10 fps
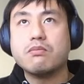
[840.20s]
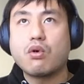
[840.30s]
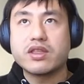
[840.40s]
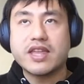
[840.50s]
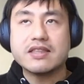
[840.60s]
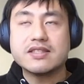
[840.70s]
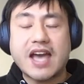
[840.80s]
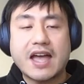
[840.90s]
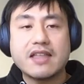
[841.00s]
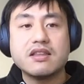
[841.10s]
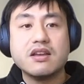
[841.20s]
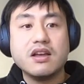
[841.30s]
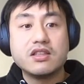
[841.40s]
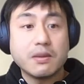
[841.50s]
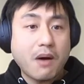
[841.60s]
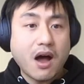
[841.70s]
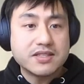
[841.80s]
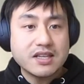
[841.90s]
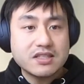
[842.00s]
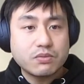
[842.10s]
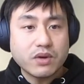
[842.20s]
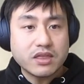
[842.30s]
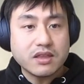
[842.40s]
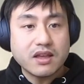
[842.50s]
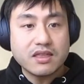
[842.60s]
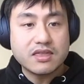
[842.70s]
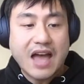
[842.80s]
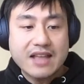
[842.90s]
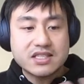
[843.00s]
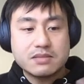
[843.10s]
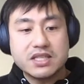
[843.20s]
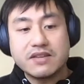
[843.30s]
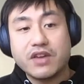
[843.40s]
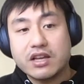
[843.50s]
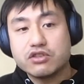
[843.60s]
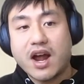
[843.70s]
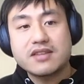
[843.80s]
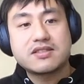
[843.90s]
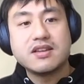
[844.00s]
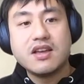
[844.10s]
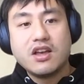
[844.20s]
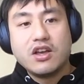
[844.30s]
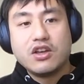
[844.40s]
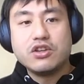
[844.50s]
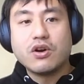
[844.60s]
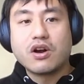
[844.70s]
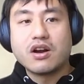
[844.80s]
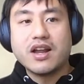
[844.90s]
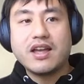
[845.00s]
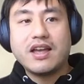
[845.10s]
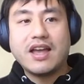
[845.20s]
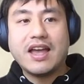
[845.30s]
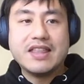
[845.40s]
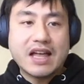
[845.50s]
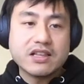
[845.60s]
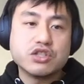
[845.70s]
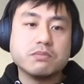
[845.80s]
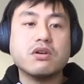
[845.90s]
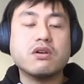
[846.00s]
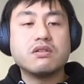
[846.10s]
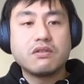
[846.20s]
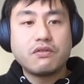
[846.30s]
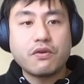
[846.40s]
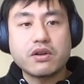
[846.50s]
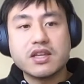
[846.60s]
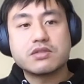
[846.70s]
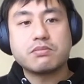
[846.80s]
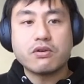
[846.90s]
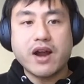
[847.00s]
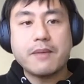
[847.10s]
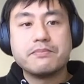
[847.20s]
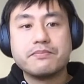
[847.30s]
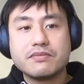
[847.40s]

more than 10 deposits with that specific address, you're ineligible for this program.